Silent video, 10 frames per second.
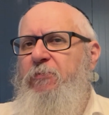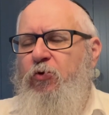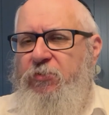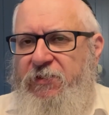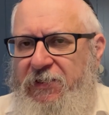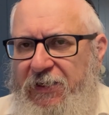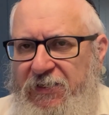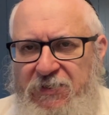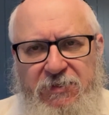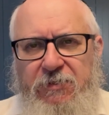who did
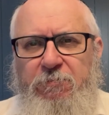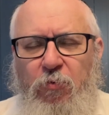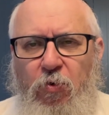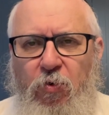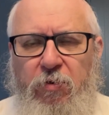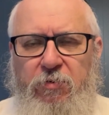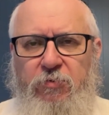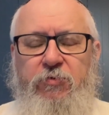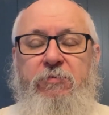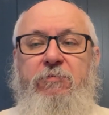less did more
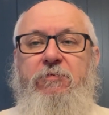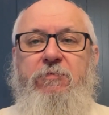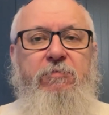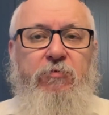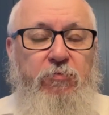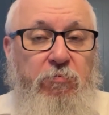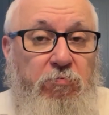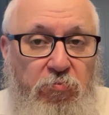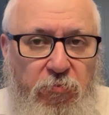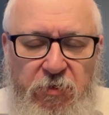
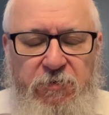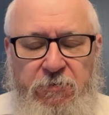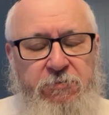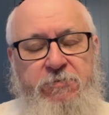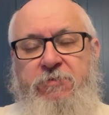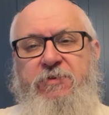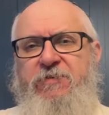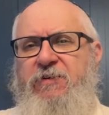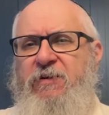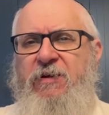this
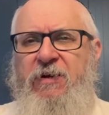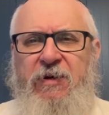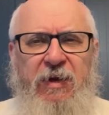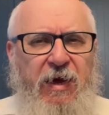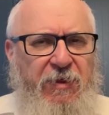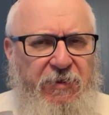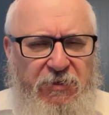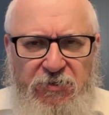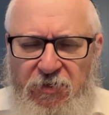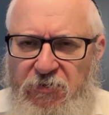year. I think it's
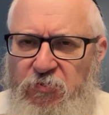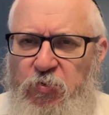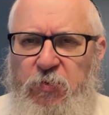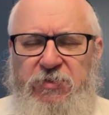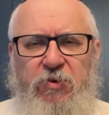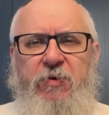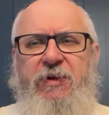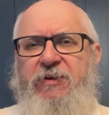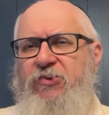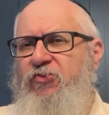got to do with what's going on
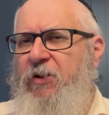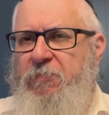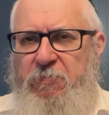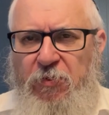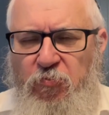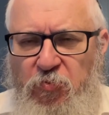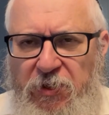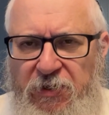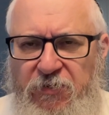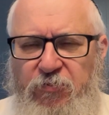in Israel. People are
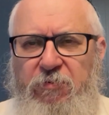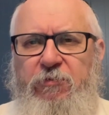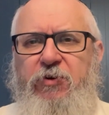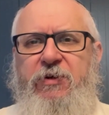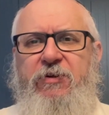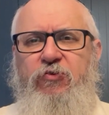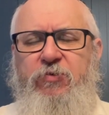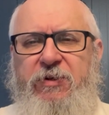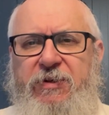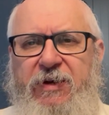really sort of looking to
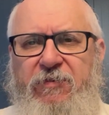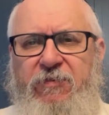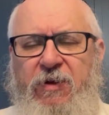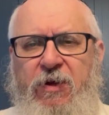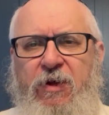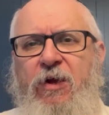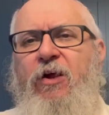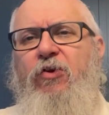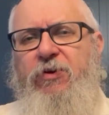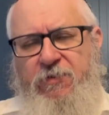connect,
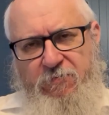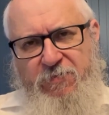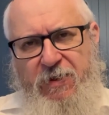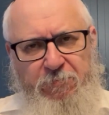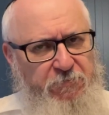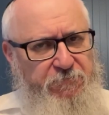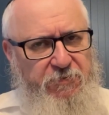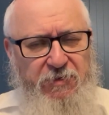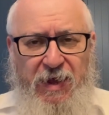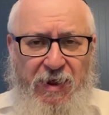looking to be
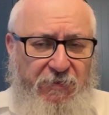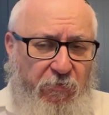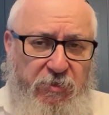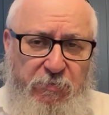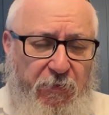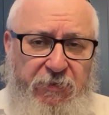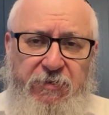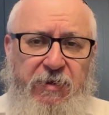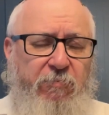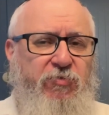uplifted, and they
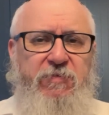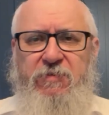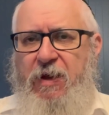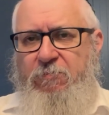responded. I'm just